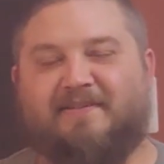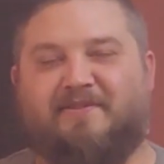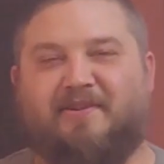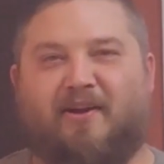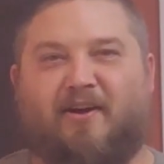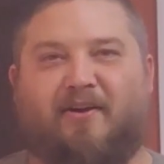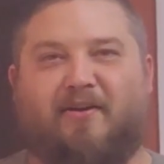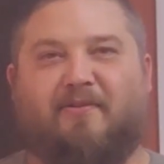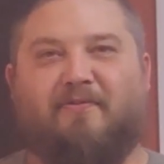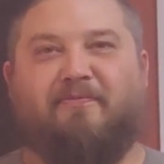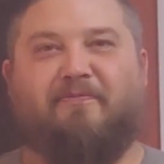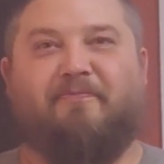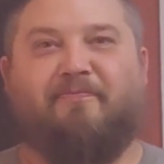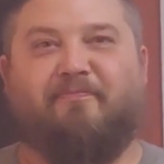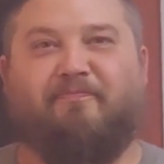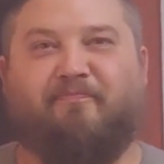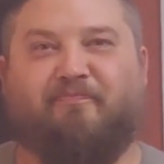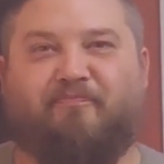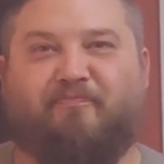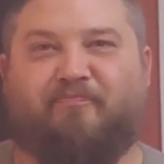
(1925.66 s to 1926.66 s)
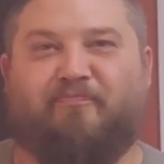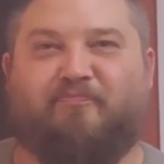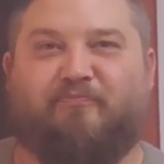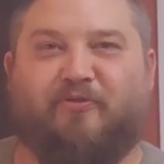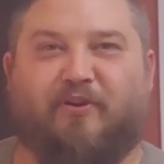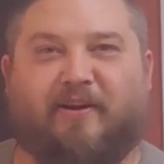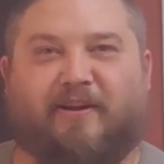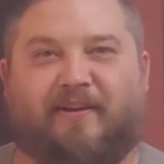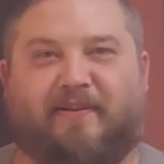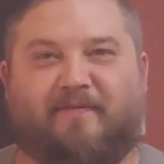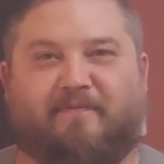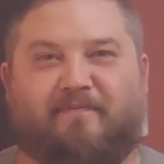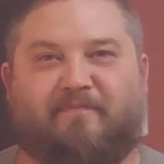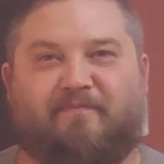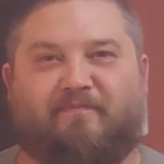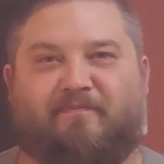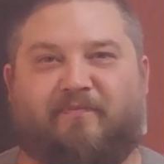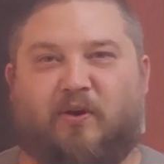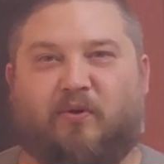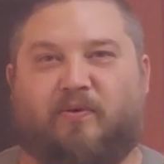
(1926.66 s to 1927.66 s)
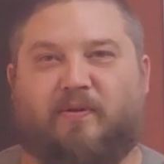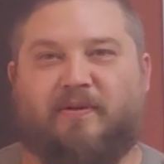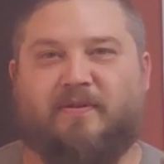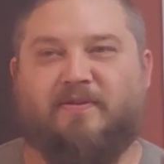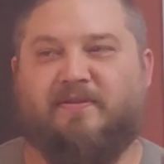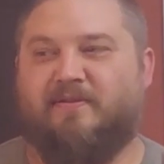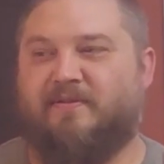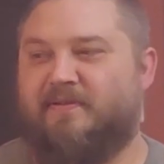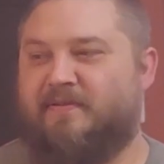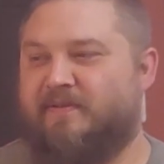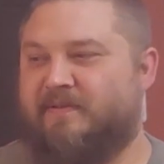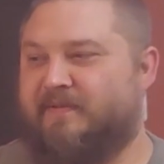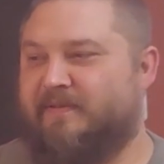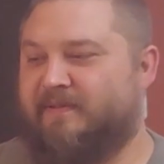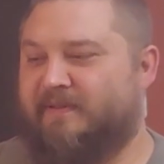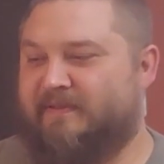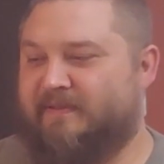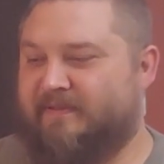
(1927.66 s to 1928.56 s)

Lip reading: It's auto freaking focus.